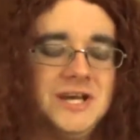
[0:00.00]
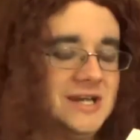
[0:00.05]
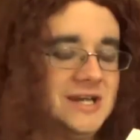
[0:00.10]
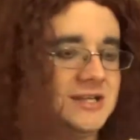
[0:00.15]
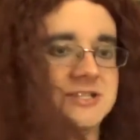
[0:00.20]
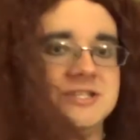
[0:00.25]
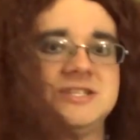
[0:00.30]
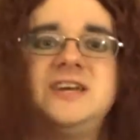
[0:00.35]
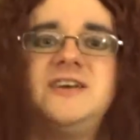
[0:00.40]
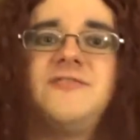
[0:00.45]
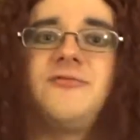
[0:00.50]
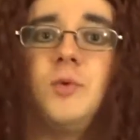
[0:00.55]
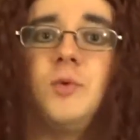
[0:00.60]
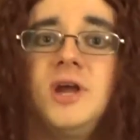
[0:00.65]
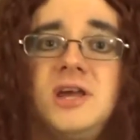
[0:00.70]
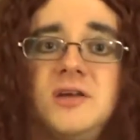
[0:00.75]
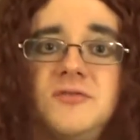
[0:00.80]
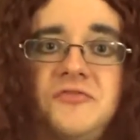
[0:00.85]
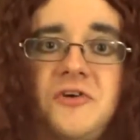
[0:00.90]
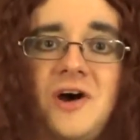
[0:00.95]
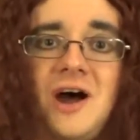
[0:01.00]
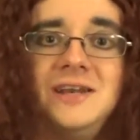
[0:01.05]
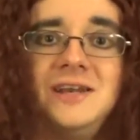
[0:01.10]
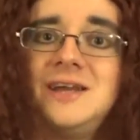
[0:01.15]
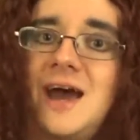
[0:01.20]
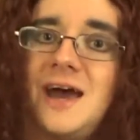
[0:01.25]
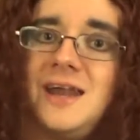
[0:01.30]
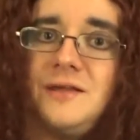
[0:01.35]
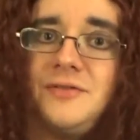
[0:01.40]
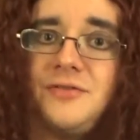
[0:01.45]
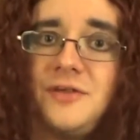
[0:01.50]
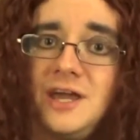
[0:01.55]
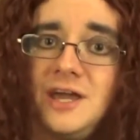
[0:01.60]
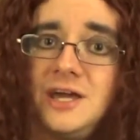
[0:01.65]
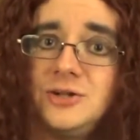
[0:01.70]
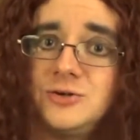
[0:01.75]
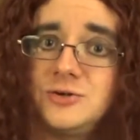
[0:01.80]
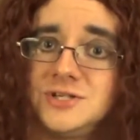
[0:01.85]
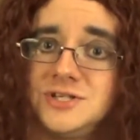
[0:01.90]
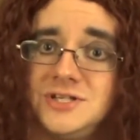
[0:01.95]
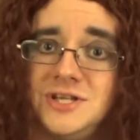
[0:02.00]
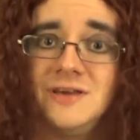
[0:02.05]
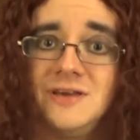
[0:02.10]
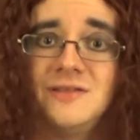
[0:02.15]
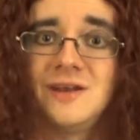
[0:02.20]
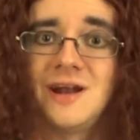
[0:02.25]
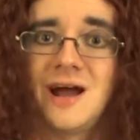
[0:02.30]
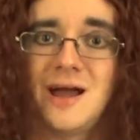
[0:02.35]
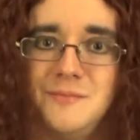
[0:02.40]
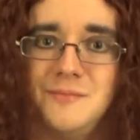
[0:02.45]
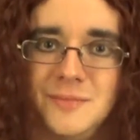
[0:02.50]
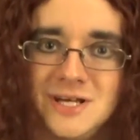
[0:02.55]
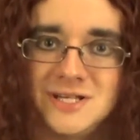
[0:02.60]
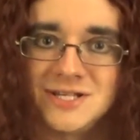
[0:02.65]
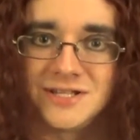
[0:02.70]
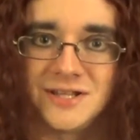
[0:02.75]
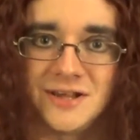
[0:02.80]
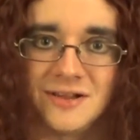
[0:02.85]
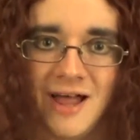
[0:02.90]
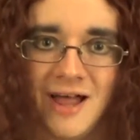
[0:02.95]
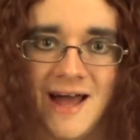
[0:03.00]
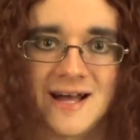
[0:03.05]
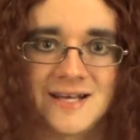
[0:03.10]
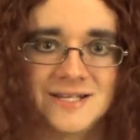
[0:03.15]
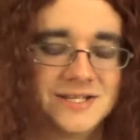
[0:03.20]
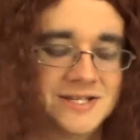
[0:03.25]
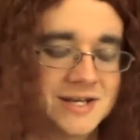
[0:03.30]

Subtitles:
to see if we can find anything interesting that I missed the last